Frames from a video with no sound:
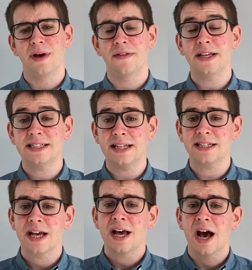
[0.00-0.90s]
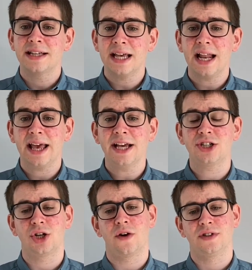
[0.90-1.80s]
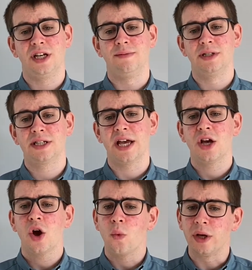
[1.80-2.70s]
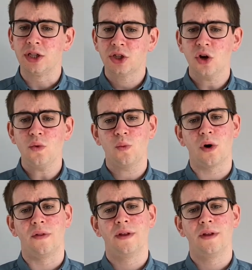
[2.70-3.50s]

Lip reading: and they sent a delegation after him to say, we don't want